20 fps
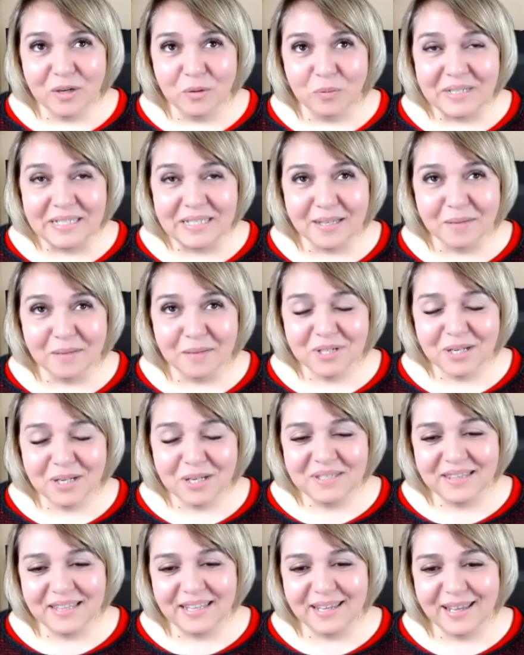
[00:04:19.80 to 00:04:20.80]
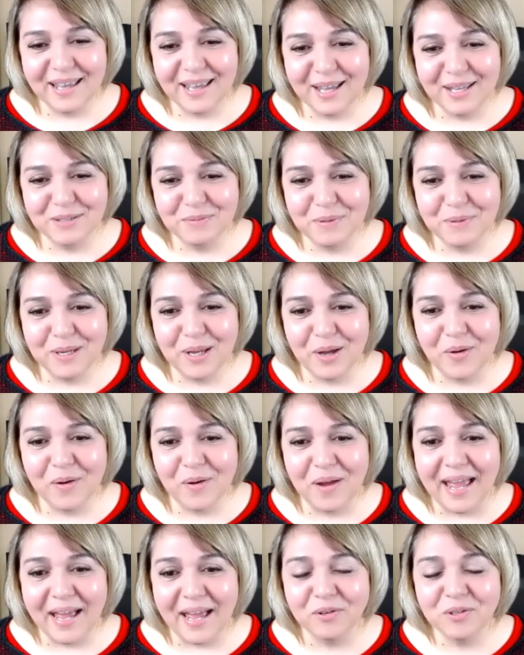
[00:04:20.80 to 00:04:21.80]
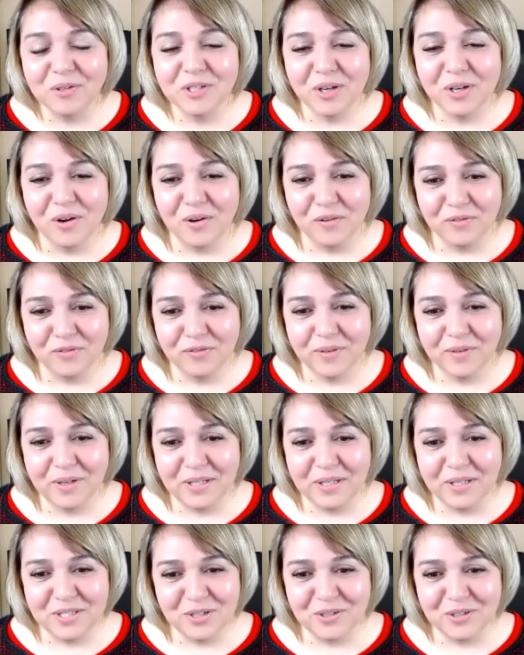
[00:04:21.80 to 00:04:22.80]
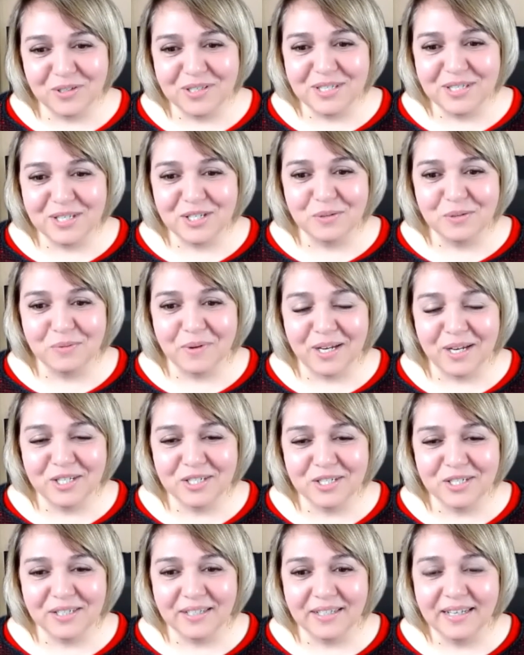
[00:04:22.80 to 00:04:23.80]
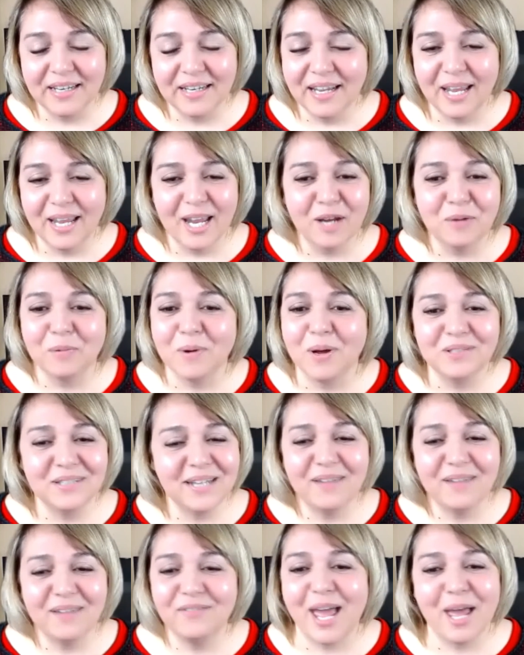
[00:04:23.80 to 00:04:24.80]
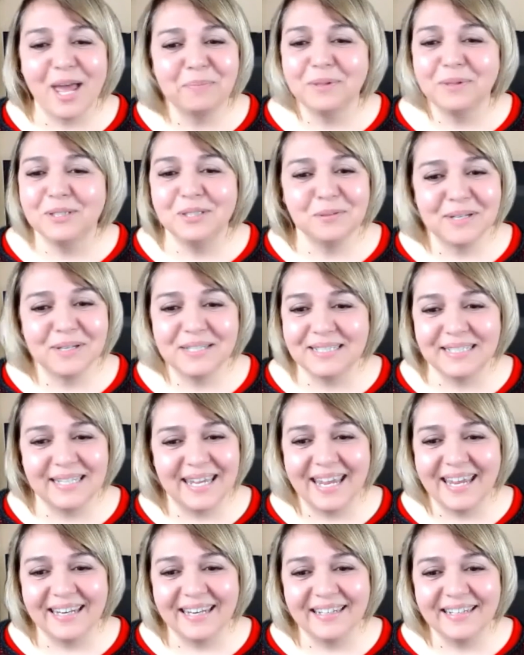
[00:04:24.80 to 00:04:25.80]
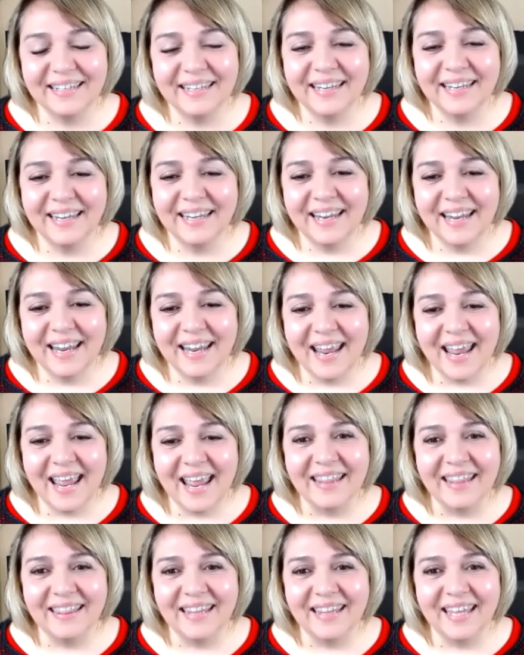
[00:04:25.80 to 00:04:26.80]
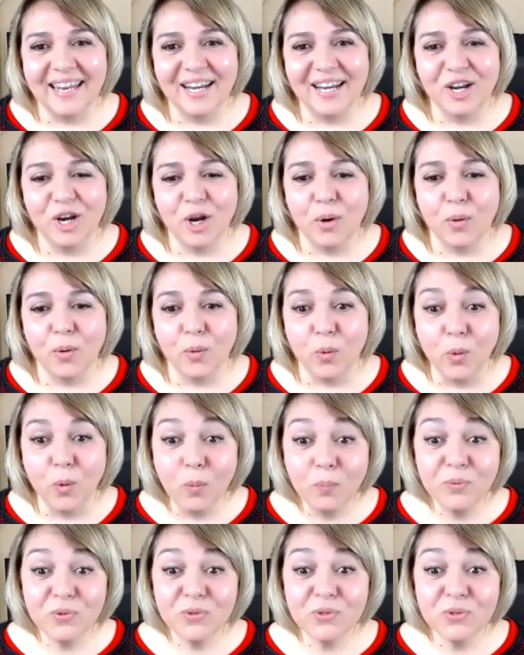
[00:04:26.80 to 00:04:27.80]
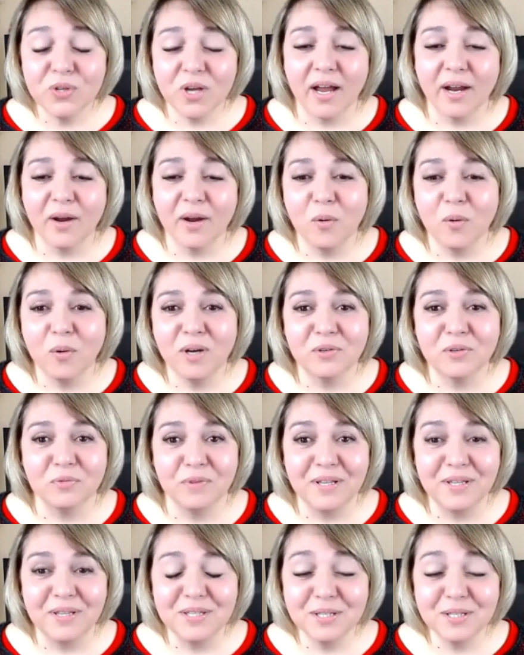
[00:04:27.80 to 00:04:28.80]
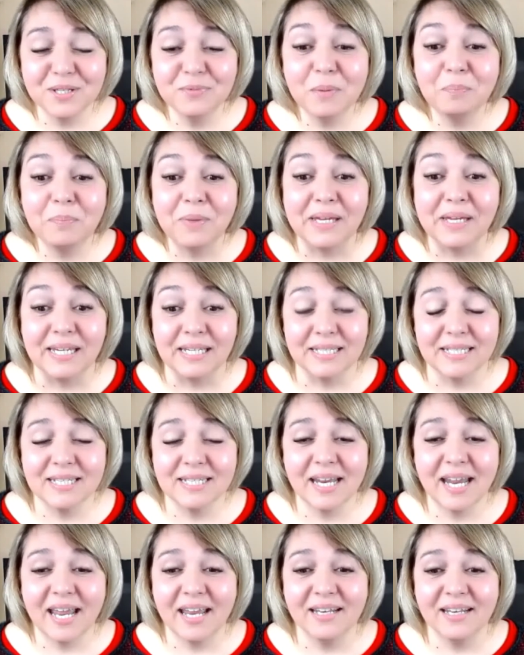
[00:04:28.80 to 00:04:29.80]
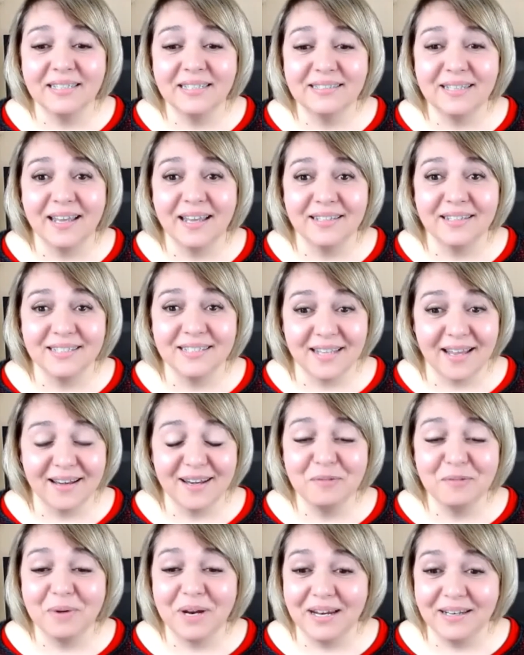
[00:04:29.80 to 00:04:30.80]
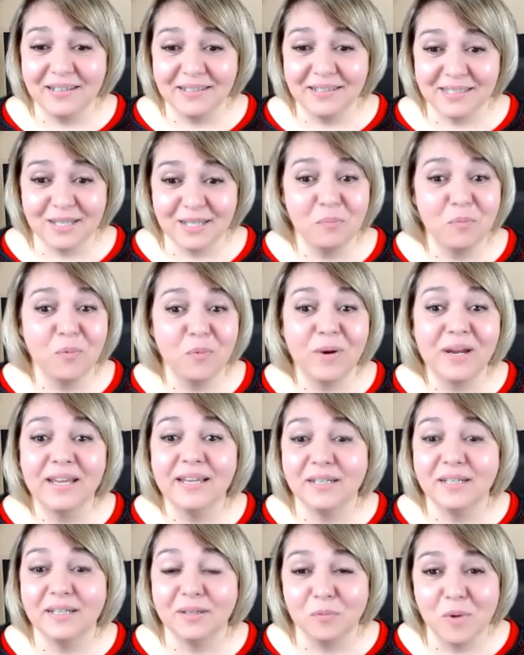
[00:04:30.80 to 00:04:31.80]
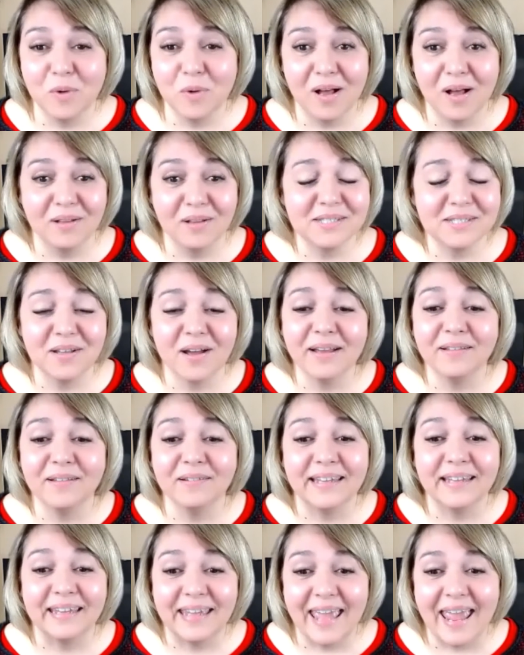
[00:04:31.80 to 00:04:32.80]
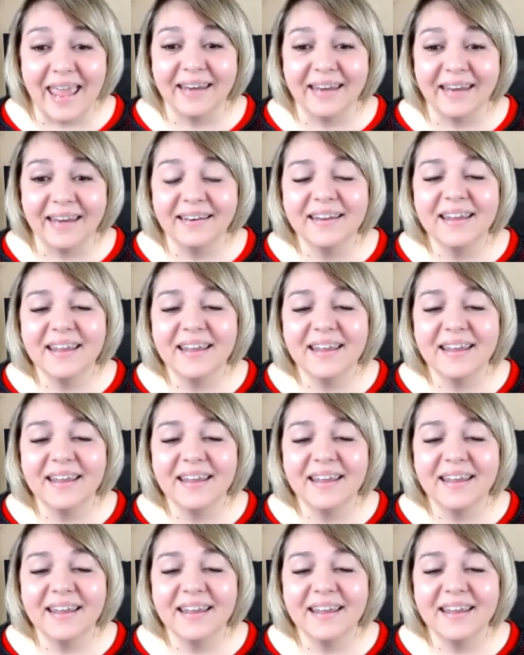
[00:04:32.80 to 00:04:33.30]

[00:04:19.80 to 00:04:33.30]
we sometimes think as we go out of a certain situation, it won't ever happen to us again. And then, oops, I call it rinse and repeat. And suddenly we're in some weird and wild cycle again.